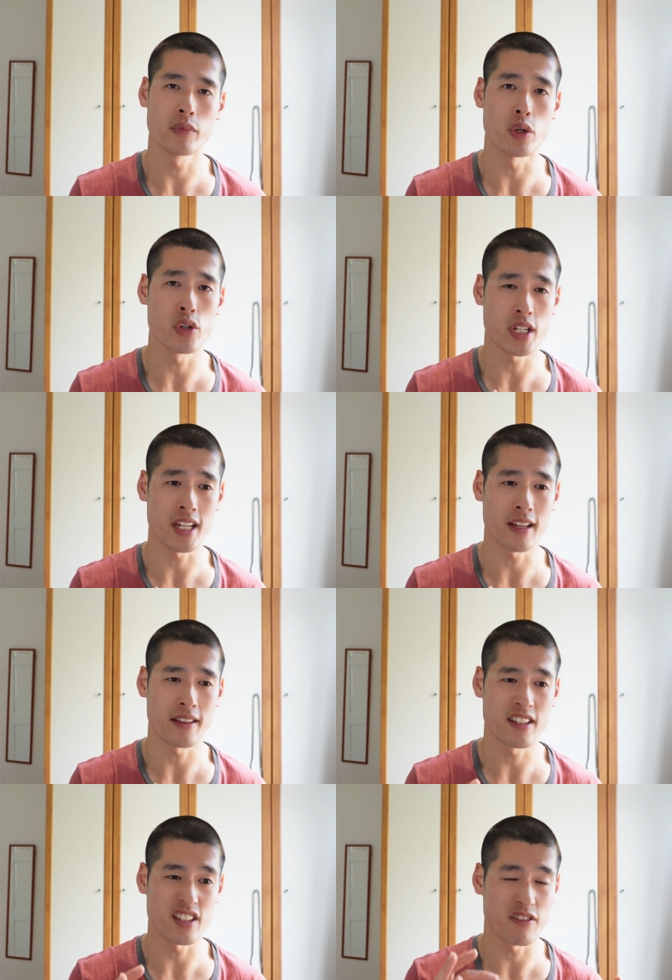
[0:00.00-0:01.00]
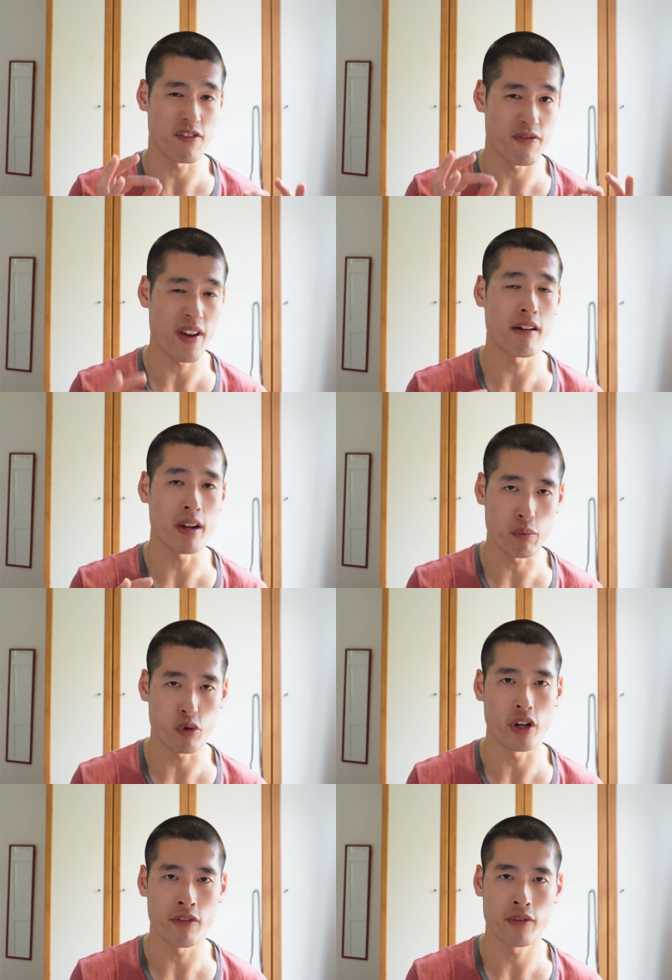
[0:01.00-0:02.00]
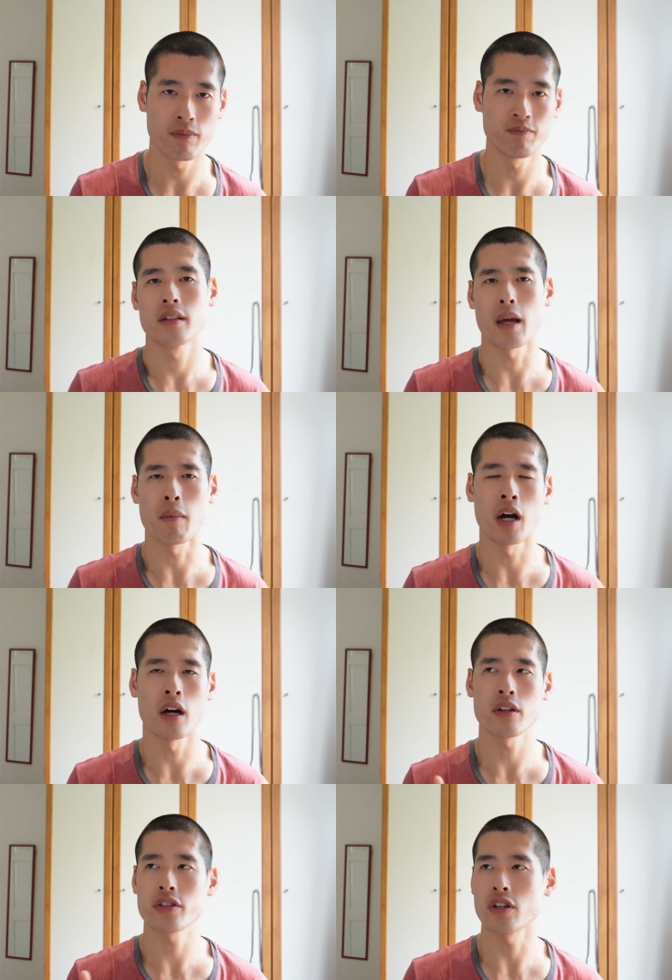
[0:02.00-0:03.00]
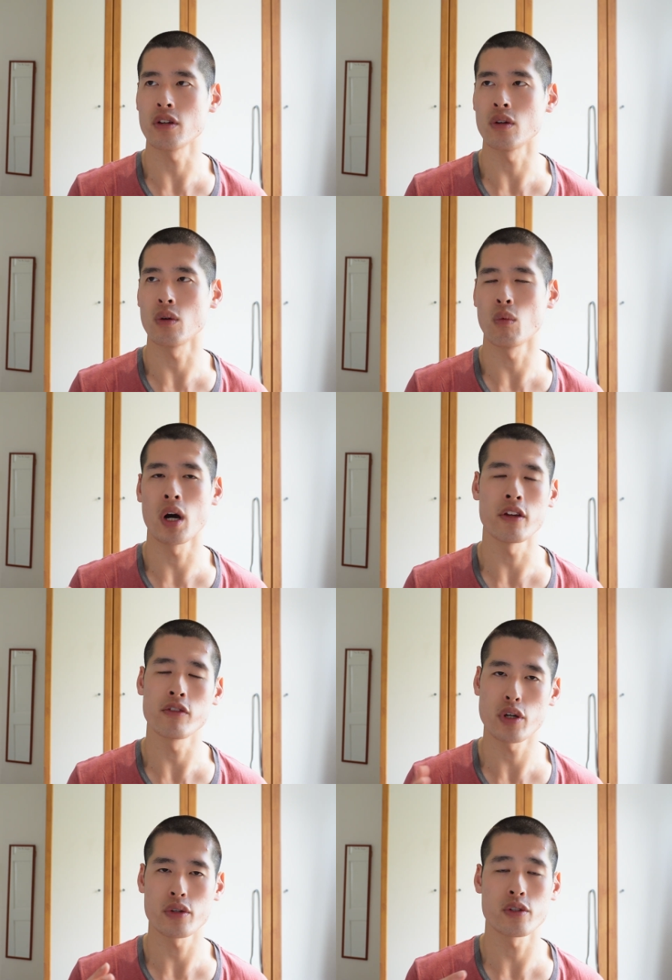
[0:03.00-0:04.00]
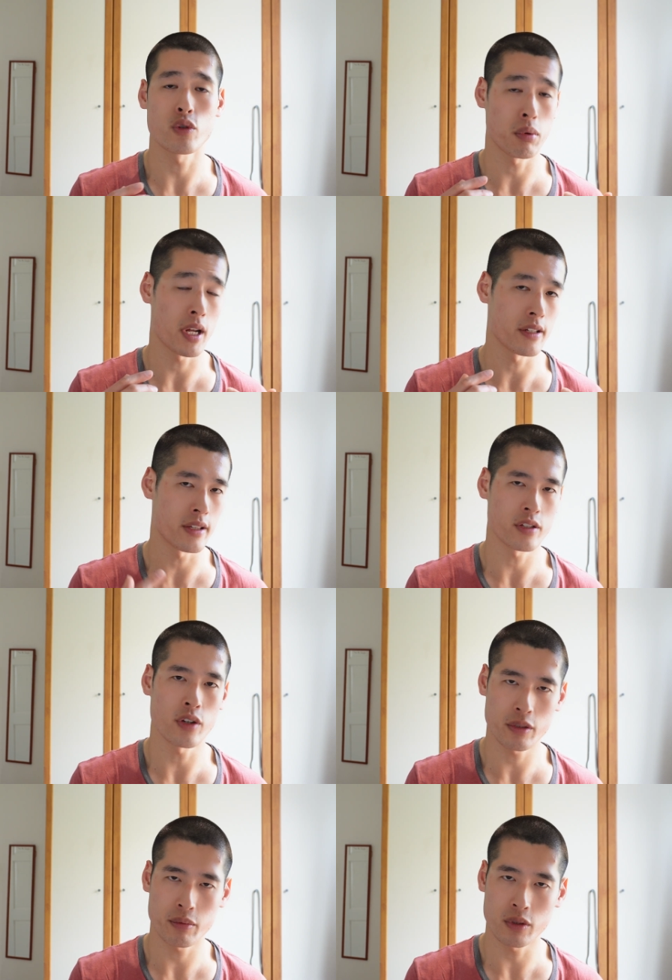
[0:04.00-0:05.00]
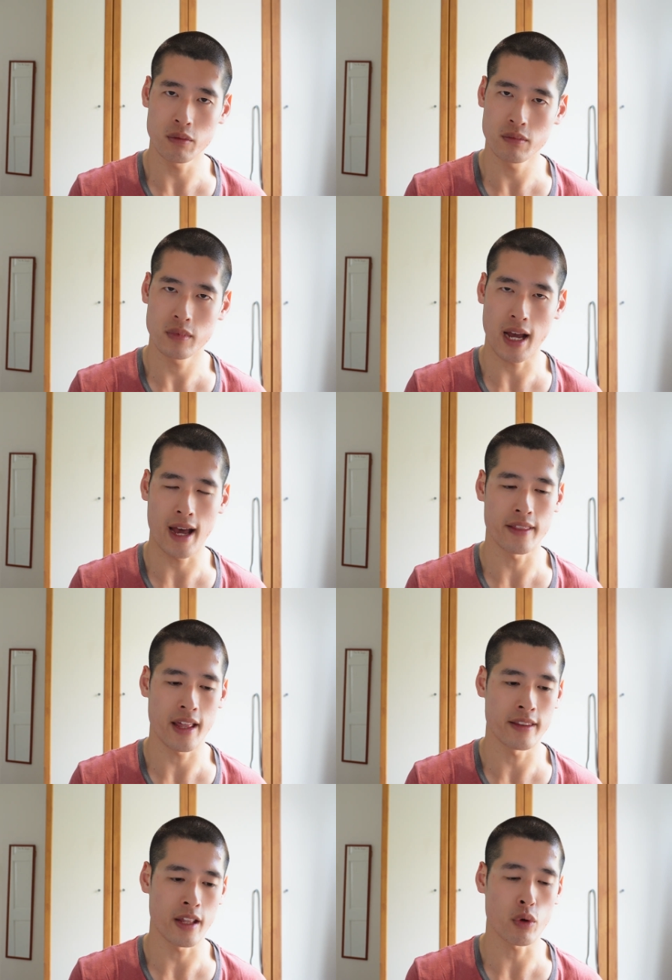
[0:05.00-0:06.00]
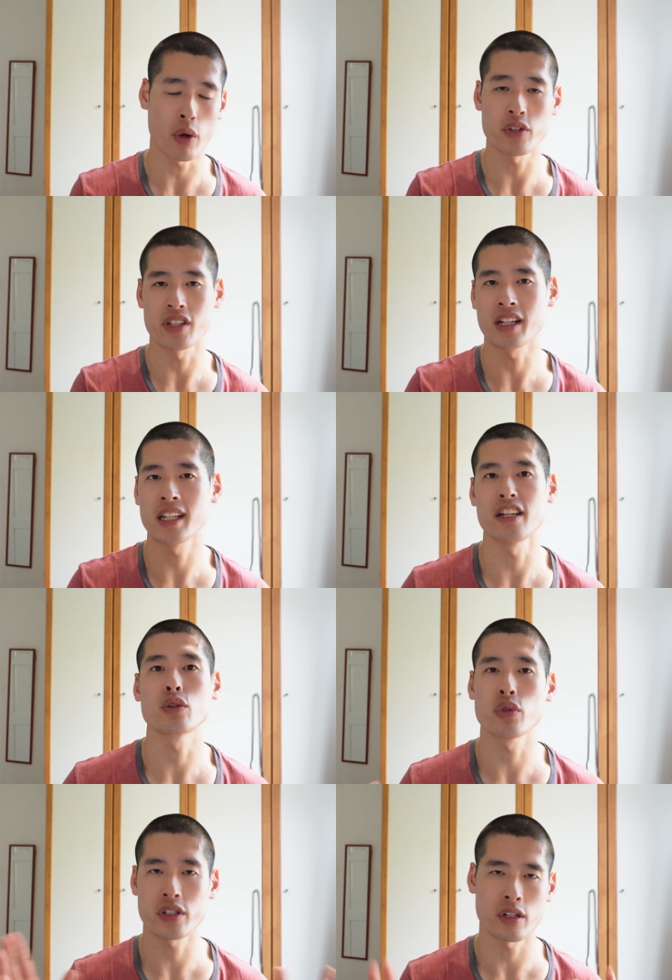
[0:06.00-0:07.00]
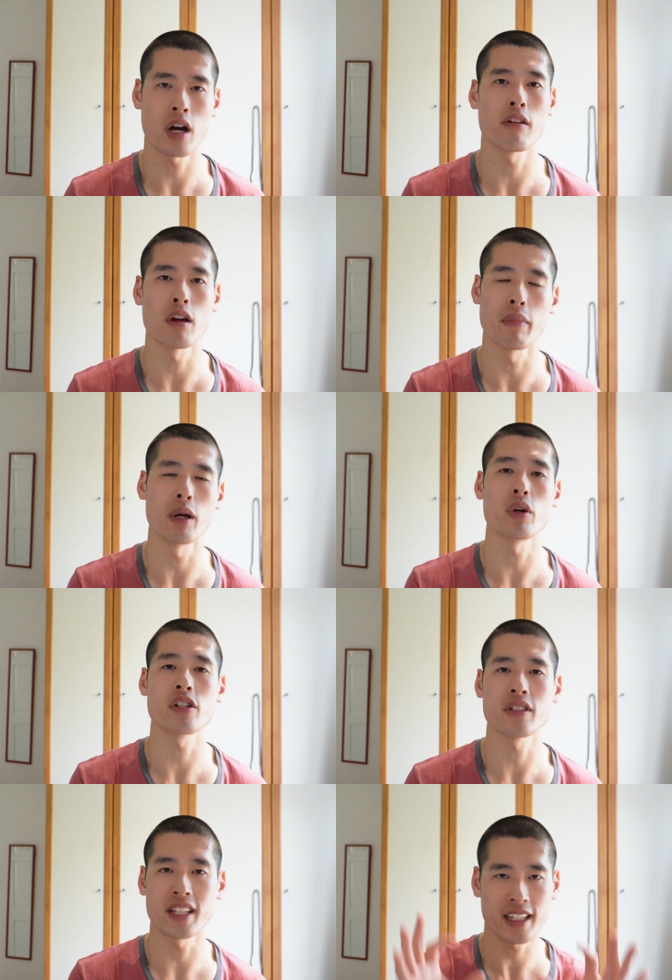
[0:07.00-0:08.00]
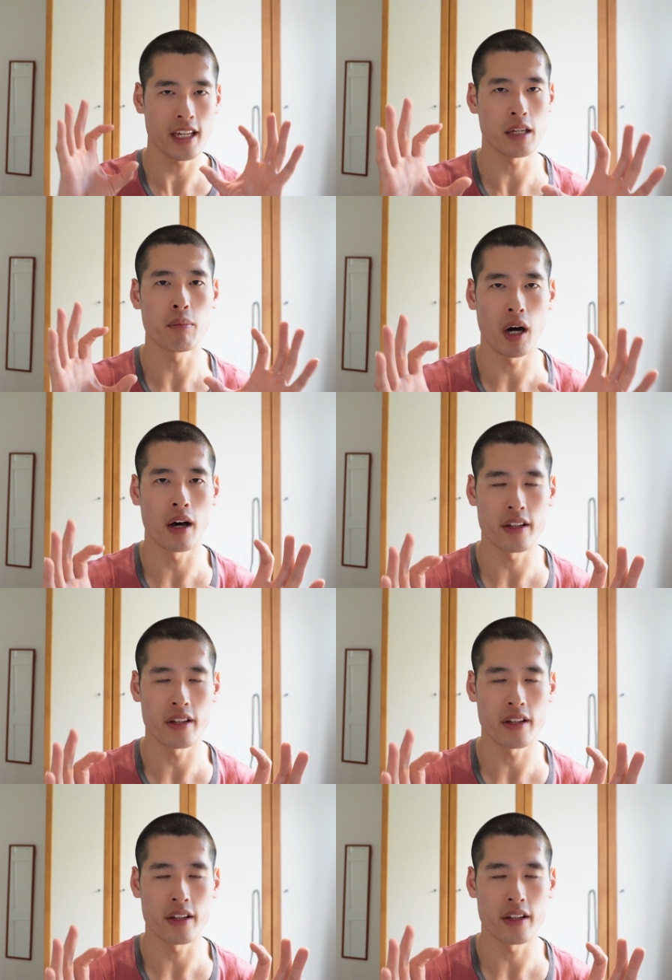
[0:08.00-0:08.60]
Usually this is very brief. They might ask you why you've chosen to apply to this hospital. And then they'll go into the clinical scenario bit, which is the key part.